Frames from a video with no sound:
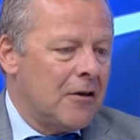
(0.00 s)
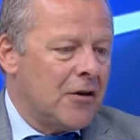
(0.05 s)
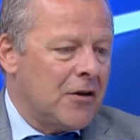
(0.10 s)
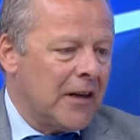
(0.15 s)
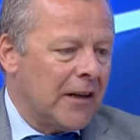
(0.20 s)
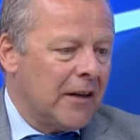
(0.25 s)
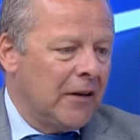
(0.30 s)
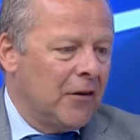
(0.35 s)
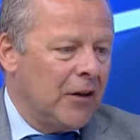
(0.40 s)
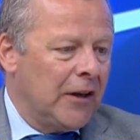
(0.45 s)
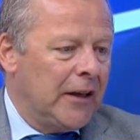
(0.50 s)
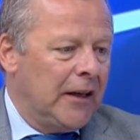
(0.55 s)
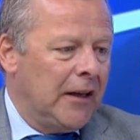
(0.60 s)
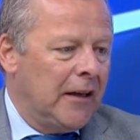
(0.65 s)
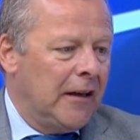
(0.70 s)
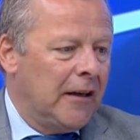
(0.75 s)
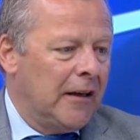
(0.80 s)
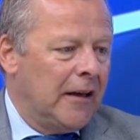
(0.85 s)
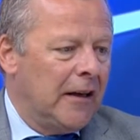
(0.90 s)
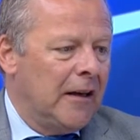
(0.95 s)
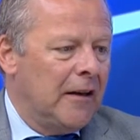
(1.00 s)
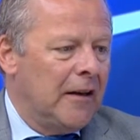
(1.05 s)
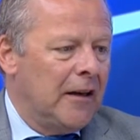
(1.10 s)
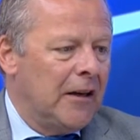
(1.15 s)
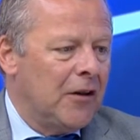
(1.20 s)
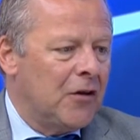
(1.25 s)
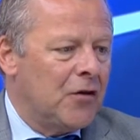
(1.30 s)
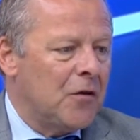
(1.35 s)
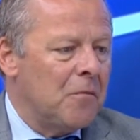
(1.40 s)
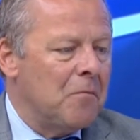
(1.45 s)
Secondly, it
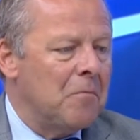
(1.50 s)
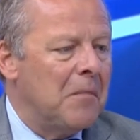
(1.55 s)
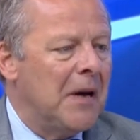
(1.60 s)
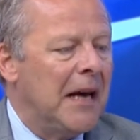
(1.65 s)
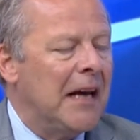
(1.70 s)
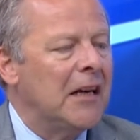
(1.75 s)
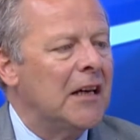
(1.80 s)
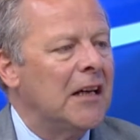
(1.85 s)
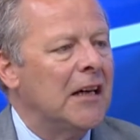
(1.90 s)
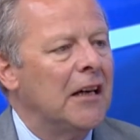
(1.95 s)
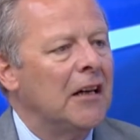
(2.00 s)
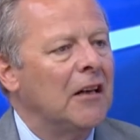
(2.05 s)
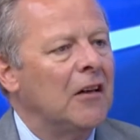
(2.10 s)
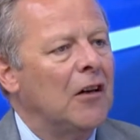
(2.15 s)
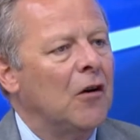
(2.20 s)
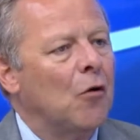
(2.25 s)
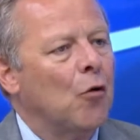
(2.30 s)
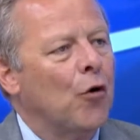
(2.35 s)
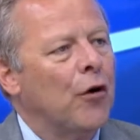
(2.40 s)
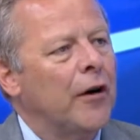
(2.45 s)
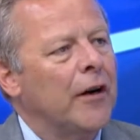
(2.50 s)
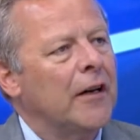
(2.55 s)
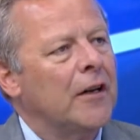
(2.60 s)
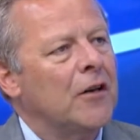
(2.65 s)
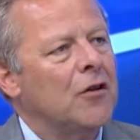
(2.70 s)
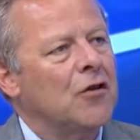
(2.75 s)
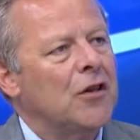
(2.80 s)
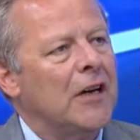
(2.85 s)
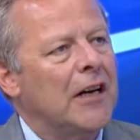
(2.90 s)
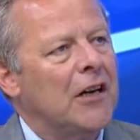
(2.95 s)
is making the
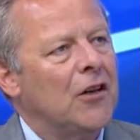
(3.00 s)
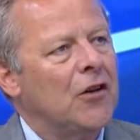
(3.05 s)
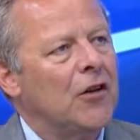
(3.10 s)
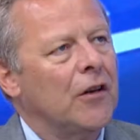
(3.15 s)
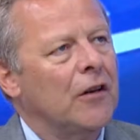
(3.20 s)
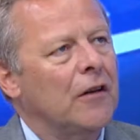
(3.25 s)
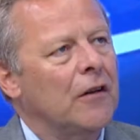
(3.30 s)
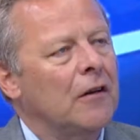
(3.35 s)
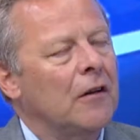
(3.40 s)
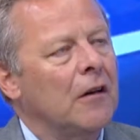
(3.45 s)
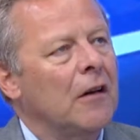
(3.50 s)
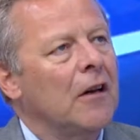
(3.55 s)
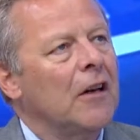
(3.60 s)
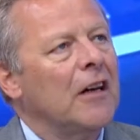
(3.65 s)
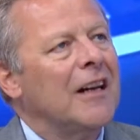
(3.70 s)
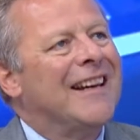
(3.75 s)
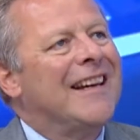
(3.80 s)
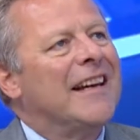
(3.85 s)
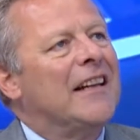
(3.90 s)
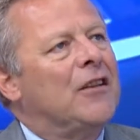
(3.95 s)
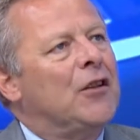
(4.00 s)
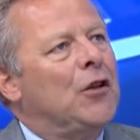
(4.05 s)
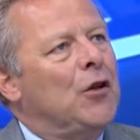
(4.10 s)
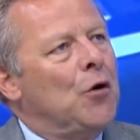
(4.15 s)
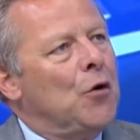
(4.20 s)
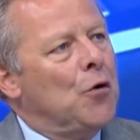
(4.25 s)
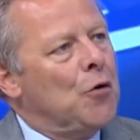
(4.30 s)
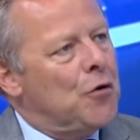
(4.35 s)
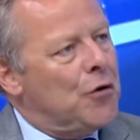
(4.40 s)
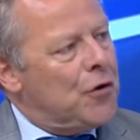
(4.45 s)
organization get
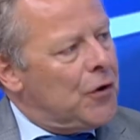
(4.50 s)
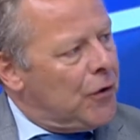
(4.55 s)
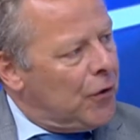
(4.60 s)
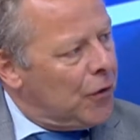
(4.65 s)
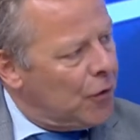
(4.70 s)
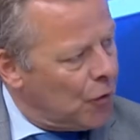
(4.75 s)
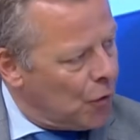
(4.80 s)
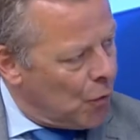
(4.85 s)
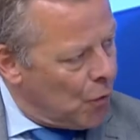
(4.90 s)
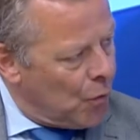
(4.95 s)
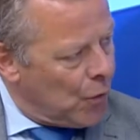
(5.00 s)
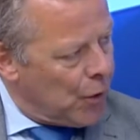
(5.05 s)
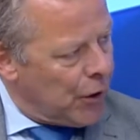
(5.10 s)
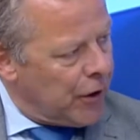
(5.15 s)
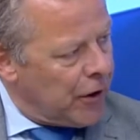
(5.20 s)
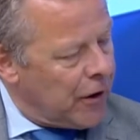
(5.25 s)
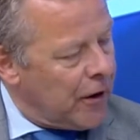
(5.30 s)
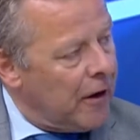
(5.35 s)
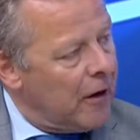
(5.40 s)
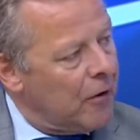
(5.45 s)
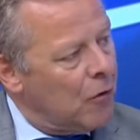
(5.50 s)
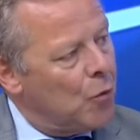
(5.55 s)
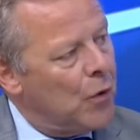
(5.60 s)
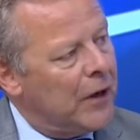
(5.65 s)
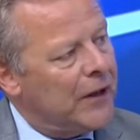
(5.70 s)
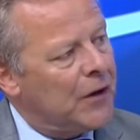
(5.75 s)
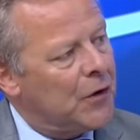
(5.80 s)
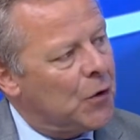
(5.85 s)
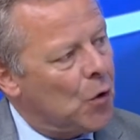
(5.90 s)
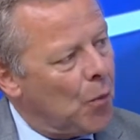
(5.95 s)
used to work
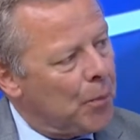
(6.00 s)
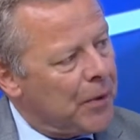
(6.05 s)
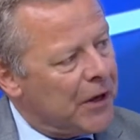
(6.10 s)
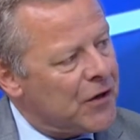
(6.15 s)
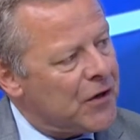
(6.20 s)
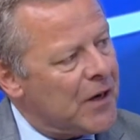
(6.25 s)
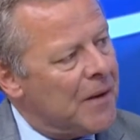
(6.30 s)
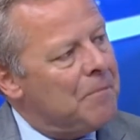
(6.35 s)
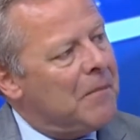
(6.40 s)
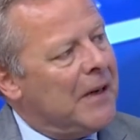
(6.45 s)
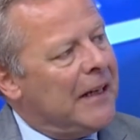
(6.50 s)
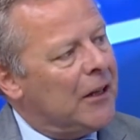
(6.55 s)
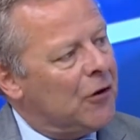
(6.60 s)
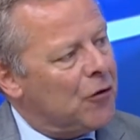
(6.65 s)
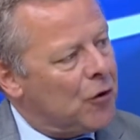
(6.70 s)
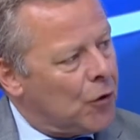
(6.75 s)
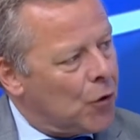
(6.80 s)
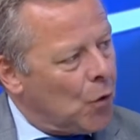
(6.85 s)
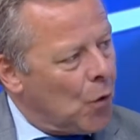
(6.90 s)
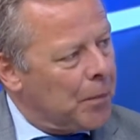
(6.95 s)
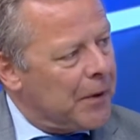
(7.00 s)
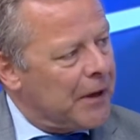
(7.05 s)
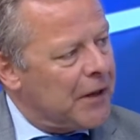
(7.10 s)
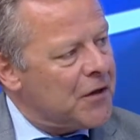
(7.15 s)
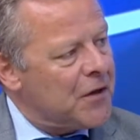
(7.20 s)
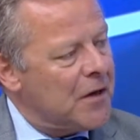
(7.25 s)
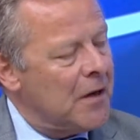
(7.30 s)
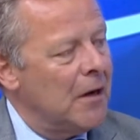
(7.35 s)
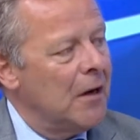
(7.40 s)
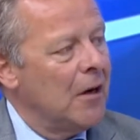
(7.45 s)
with the topics and manage the
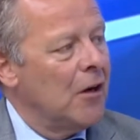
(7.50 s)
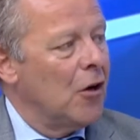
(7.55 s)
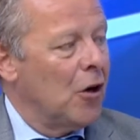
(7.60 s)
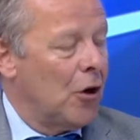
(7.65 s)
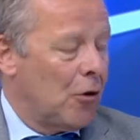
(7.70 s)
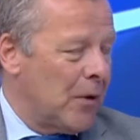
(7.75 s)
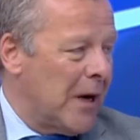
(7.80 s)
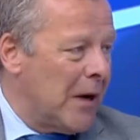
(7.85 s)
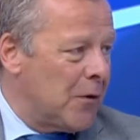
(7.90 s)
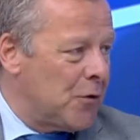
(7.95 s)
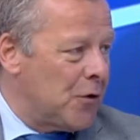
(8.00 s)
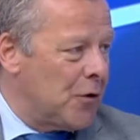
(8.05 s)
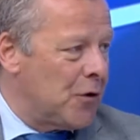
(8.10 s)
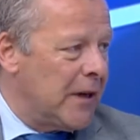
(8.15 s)
topics around